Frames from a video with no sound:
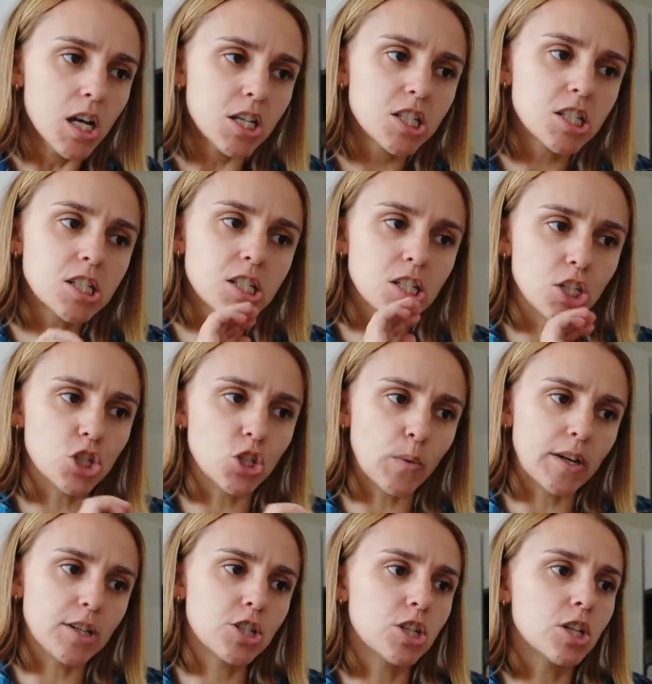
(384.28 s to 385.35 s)

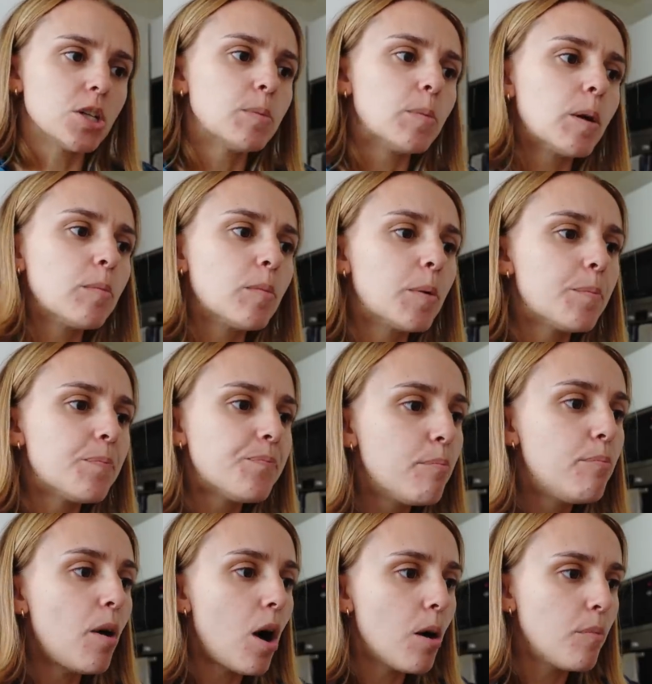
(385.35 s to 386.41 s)
situation at the moment.
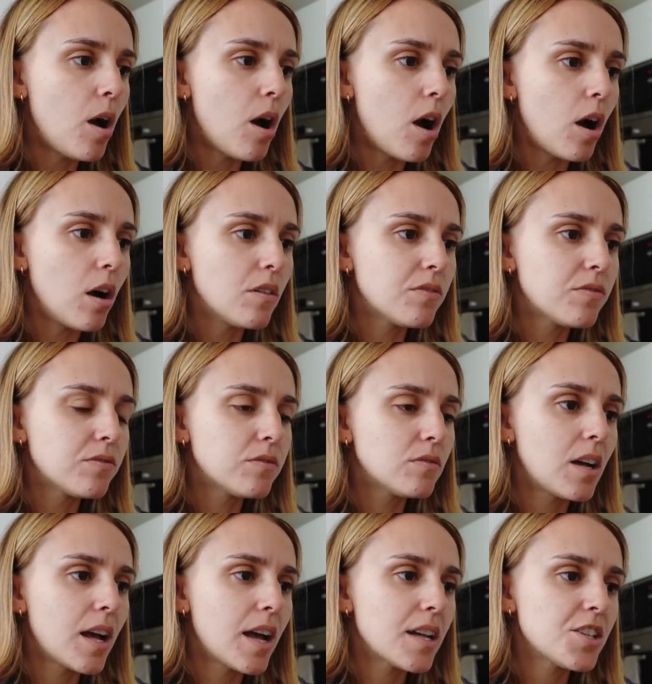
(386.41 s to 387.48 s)
Bottom half,
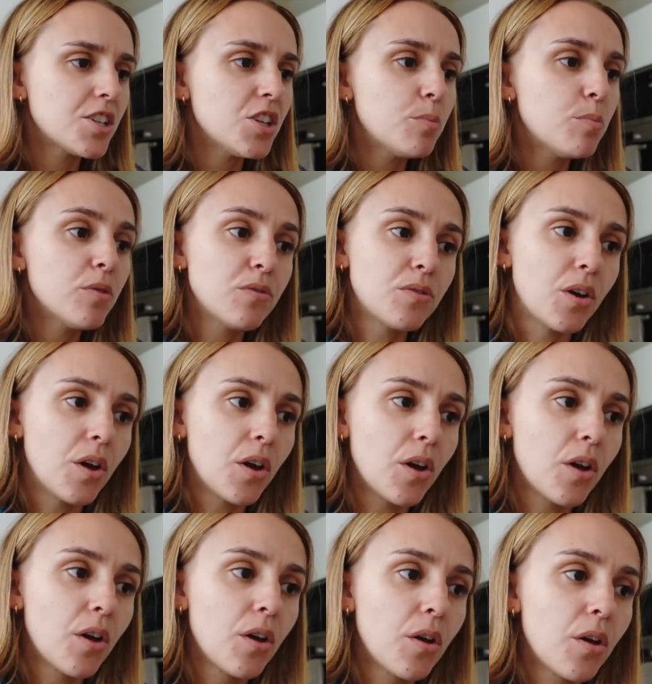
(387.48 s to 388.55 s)
I actually
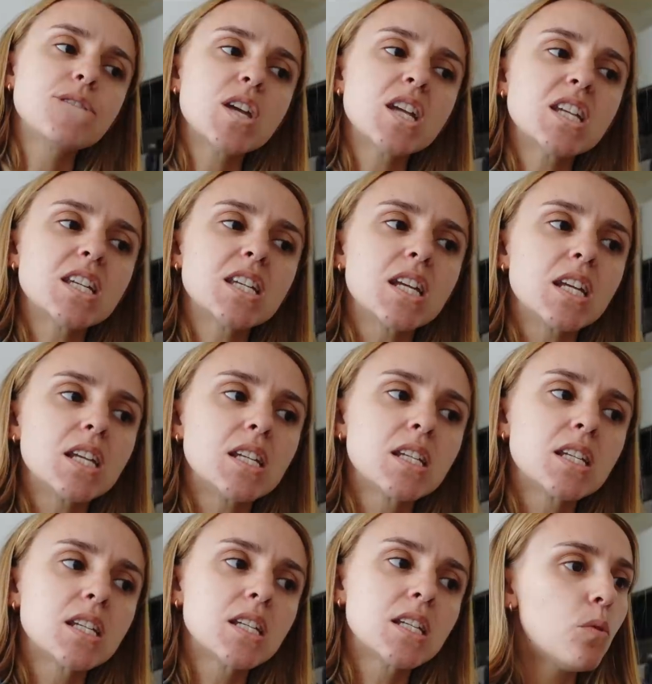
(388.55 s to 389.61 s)
prefer
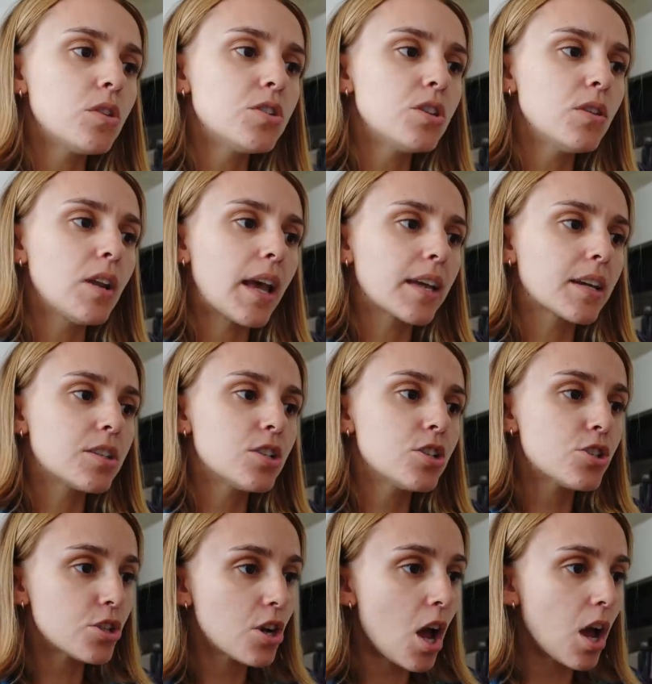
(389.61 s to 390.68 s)
fitted. What do you like to
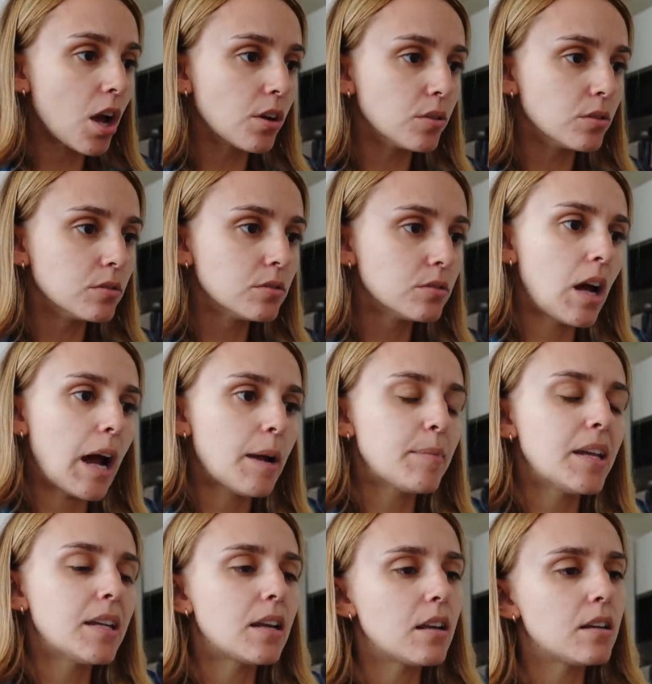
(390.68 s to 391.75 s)
show? I
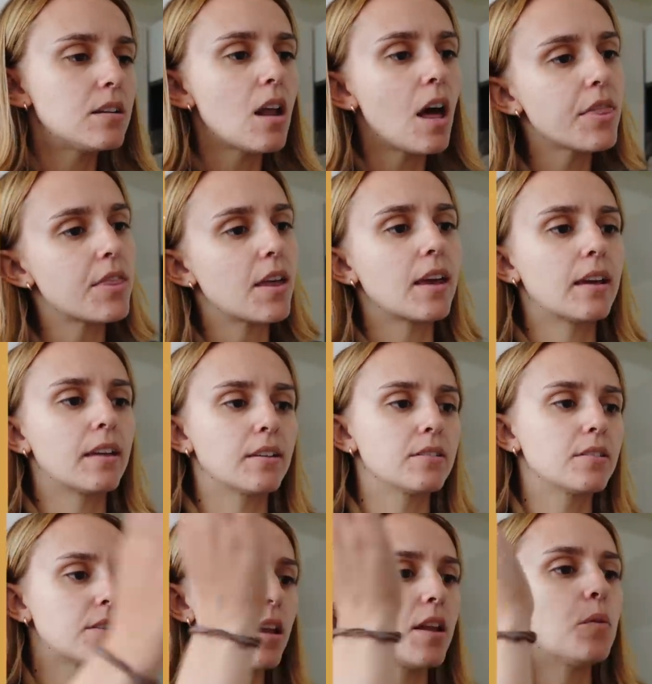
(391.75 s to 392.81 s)
mean, nothing.
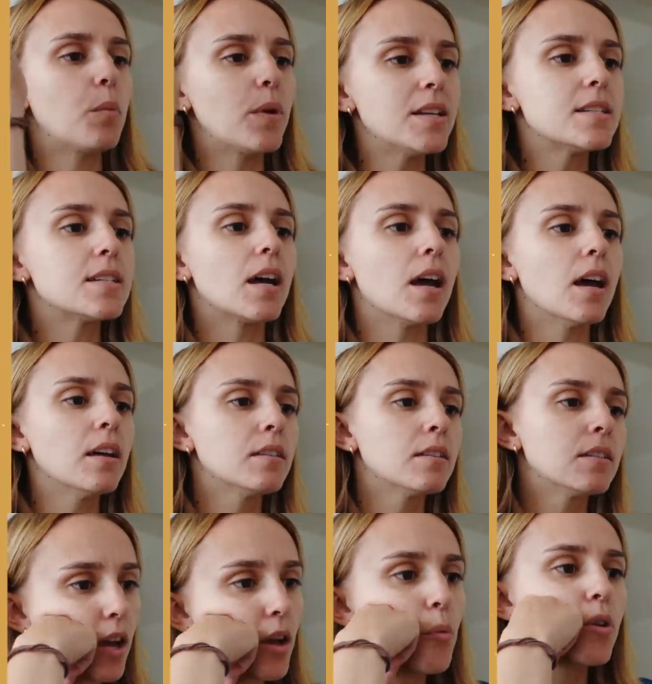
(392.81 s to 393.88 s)
In winter,
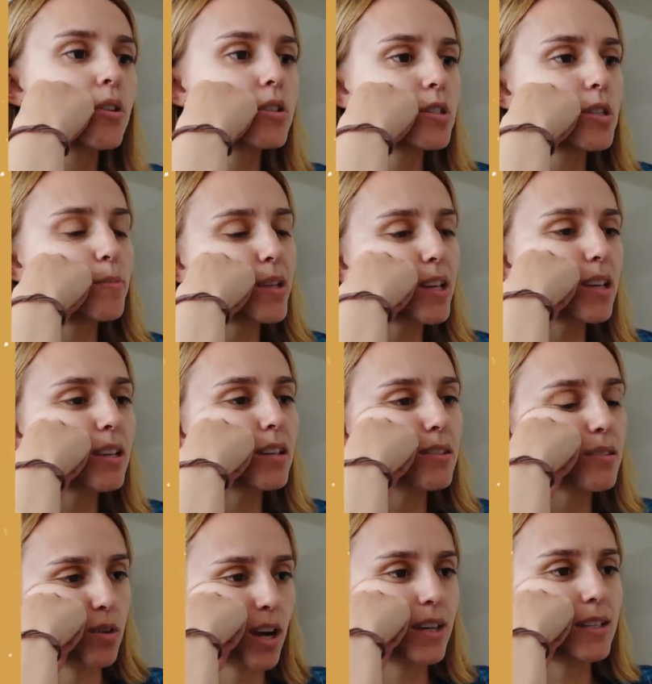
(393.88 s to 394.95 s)
I want to be
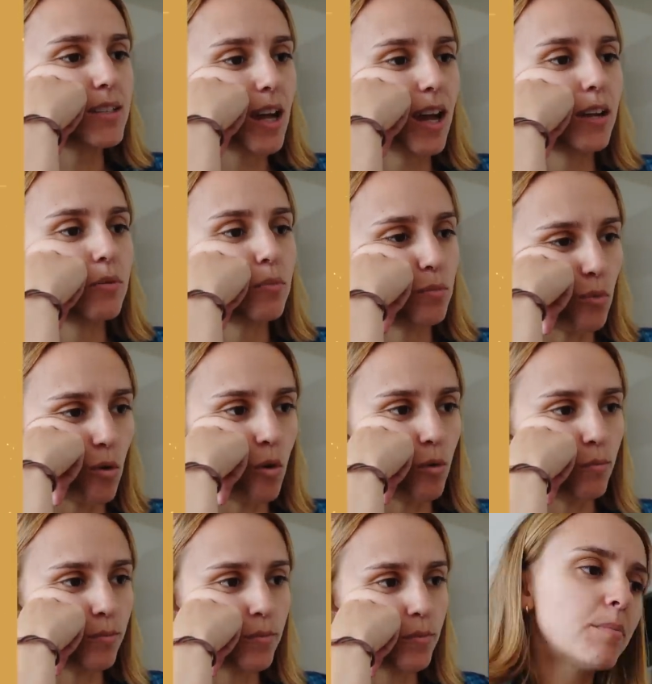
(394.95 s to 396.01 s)
nice and
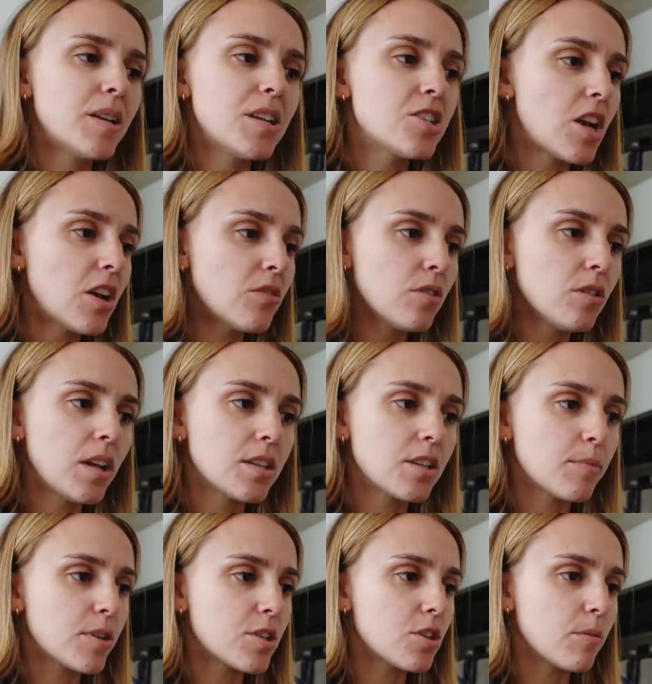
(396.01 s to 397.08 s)
warm. But in general, I
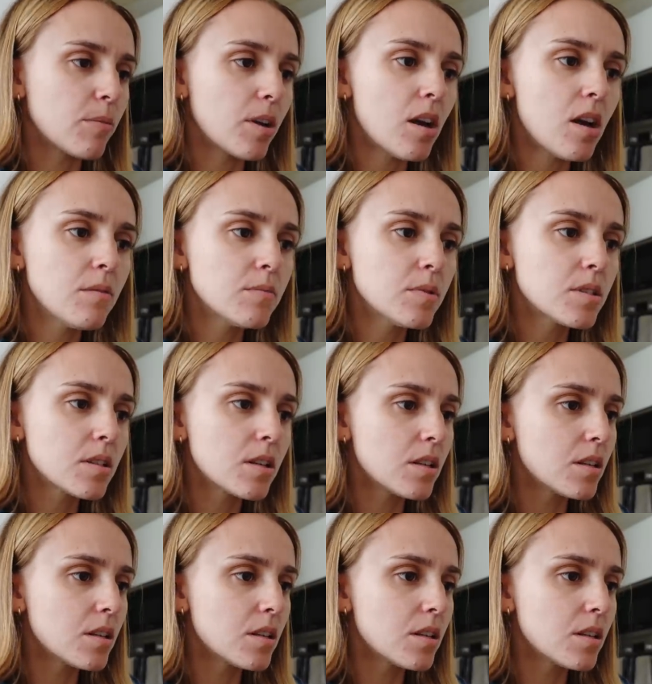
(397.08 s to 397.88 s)
don't mind showing my arms.